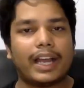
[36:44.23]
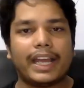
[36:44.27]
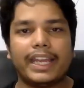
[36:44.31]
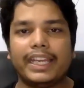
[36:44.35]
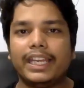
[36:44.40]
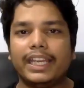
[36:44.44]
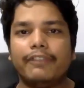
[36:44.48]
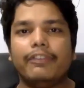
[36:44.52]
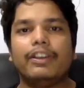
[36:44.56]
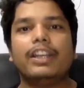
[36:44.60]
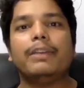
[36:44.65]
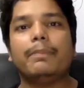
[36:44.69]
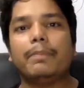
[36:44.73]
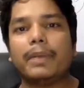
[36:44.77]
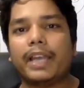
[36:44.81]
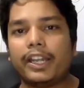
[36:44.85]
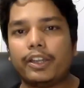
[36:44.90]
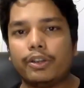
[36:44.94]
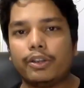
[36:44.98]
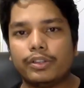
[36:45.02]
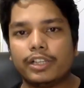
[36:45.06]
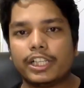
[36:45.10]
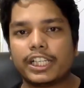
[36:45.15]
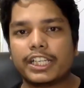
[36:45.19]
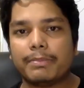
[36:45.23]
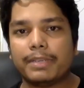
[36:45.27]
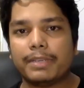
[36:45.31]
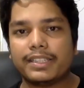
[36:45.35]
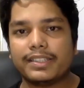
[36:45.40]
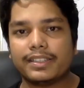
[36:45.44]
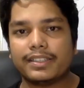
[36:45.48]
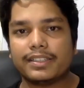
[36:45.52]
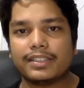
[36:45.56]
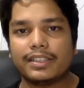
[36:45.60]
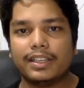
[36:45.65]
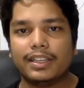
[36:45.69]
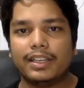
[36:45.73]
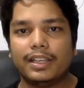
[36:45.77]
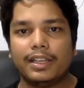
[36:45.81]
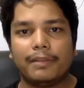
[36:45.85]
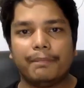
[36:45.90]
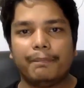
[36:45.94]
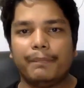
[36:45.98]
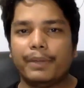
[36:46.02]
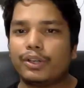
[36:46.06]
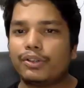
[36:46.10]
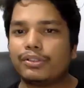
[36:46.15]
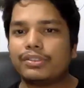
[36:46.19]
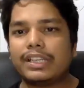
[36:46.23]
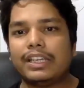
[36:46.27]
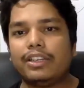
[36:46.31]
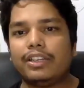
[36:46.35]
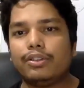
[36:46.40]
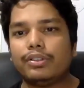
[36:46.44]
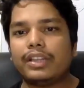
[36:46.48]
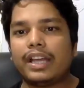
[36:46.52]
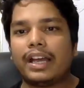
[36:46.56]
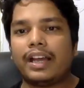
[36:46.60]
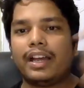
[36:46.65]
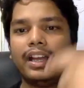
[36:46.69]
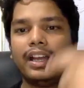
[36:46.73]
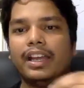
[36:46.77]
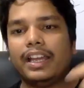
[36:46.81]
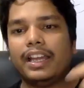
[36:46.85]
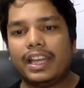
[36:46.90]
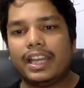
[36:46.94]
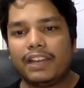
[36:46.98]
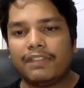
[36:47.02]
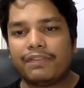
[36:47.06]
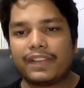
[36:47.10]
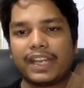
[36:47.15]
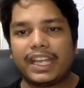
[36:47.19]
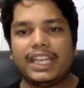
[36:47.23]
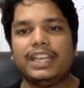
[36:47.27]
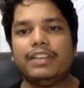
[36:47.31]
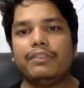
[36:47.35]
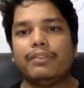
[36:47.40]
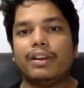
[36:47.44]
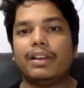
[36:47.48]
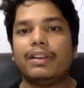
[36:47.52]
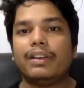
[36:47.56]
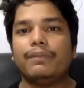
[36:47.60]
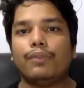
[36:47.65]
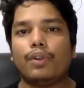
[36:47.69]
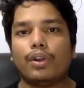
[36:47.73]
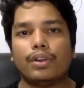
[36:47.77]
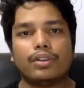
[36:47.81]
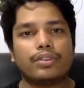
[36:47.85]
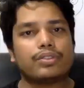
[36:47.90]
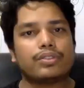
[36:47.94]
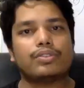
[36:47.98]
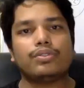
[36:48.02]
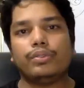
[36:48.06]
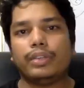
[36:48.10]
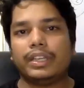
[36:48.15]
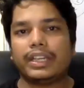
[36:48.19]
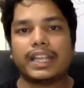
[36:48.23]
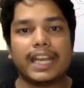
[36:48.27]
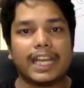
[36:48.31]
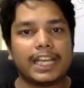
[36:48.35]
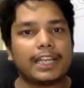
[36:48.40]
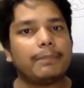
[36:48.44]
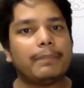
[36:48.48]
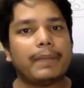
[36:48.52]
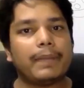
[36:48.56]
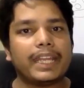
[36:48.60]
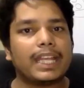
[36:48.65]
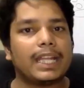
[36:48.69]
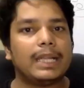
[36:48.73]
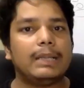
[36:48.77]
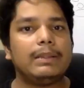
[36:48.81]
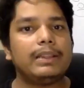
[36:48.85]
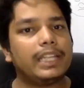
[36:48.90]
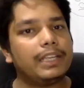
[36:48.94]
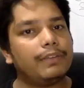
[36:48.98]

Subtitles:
I never reply to that message because I know that if anyone wants to get my help,